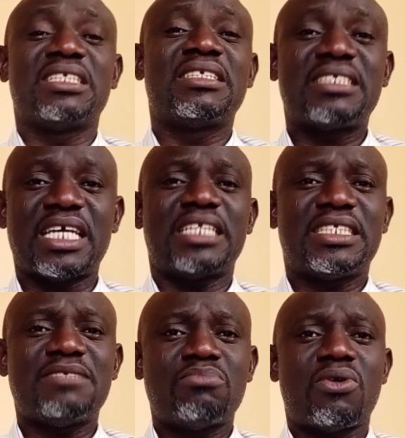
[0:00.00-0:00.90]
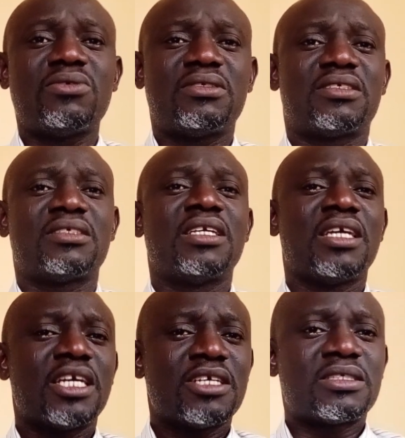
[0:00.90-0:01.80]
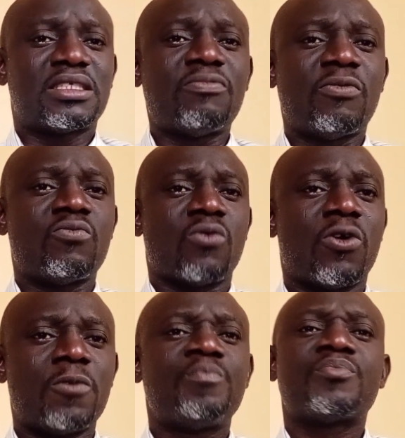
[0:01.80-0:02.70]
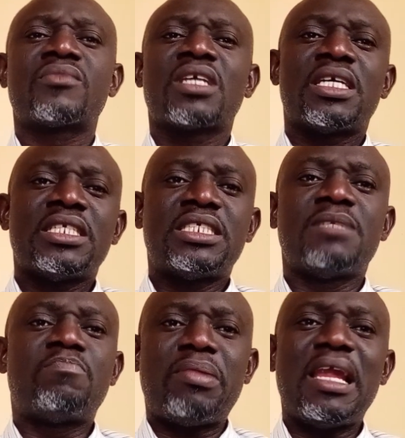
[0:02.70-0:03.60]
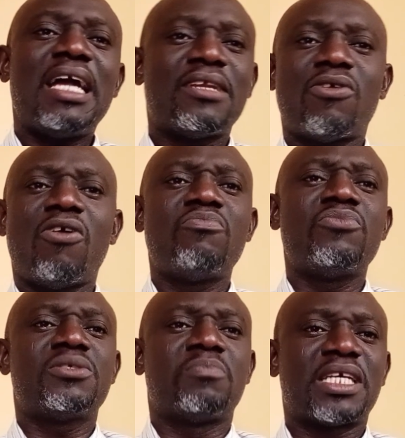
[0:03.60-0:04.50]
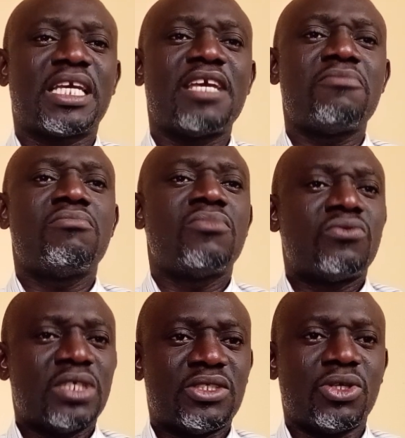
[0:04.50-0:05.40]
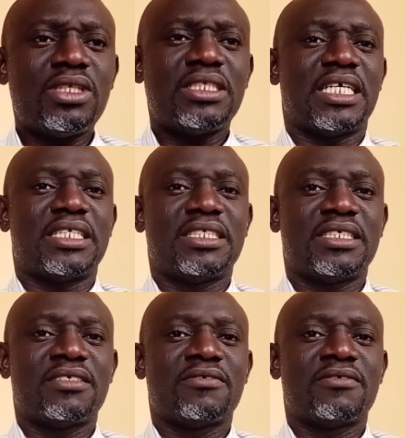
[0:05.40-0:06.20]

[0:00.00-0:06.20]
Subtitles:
in a 30 months civil war, the plan almost became redundant.